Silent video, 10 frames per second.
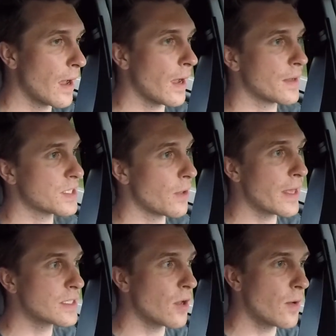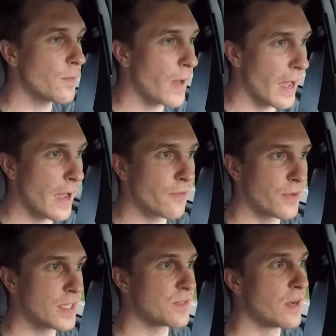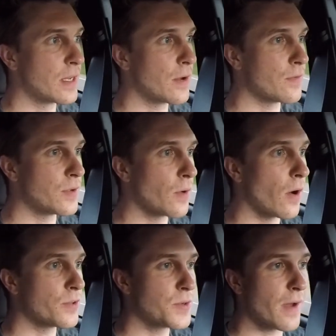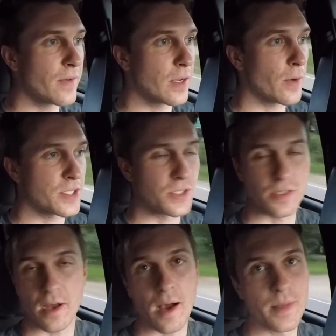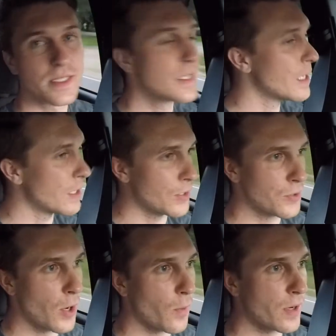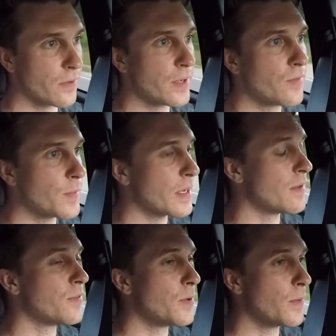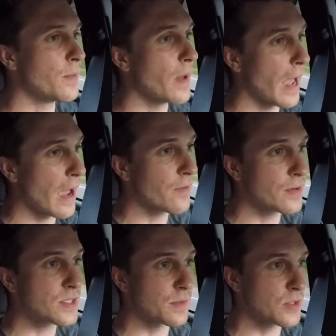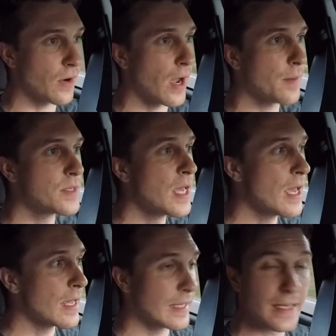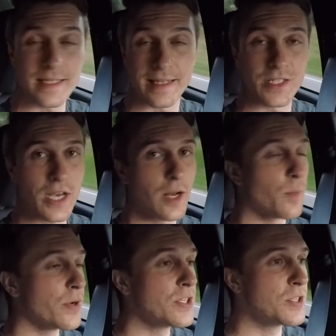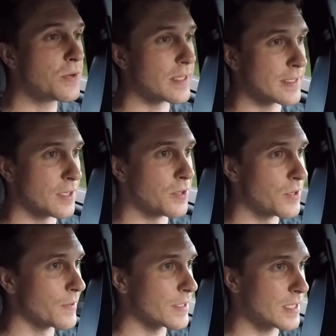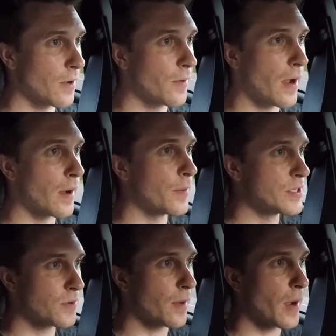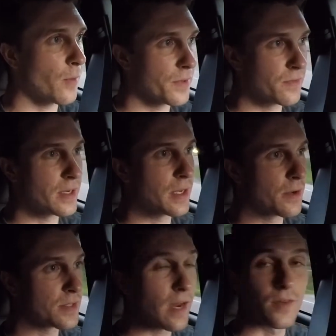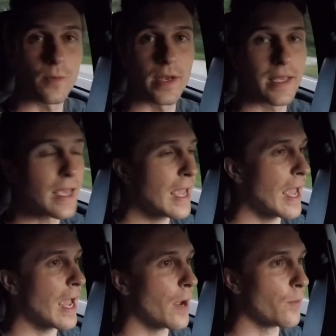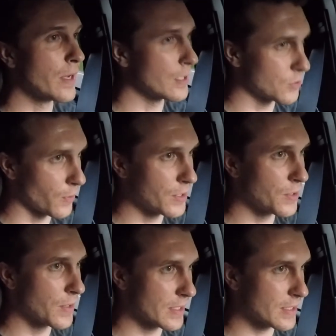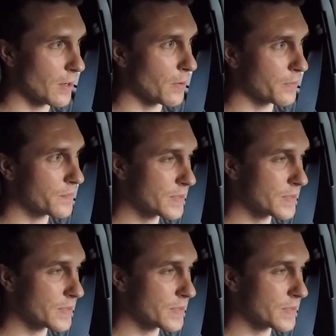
So that's all I have for this video. If you all do have any questions or comments, you know where to leave them, and if you haven't subscribed yet to the channel, please do consider doing so. We do come out with videos every week, and we enjoy doing so.